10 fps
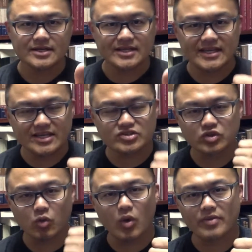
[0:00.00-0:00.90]
He is
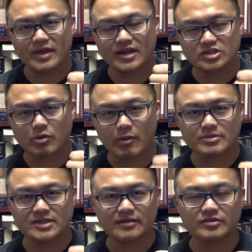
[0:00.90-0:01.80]
the one that is our
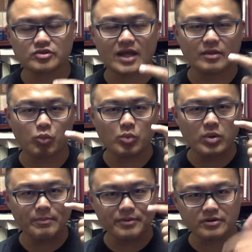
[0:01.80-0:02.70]
representative, so that when
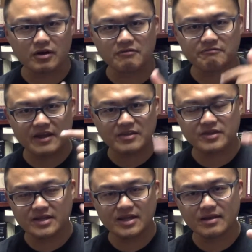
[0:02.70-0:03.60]
we put our faith
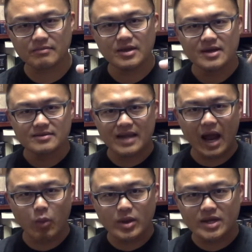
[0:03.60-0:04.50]
in Him,
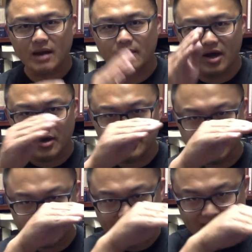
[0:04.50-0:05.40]
now we come under
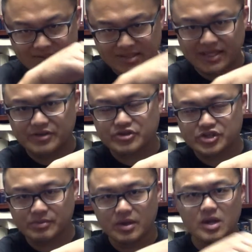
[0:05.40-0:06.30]
His
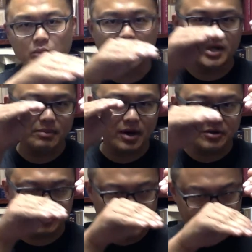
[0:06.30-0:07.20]
leadership. We come
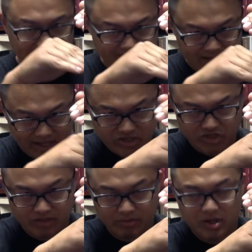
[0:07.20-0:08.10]
under His
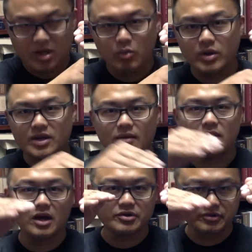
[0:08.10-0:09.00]
headship. We come
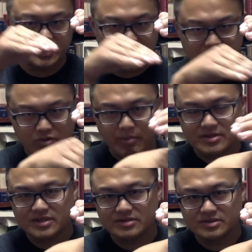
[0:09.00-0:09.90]
under His
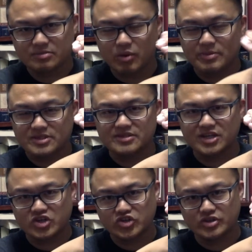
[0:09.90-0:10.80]
represent,
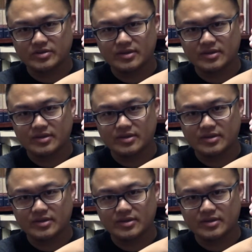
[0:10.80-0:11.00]
representation.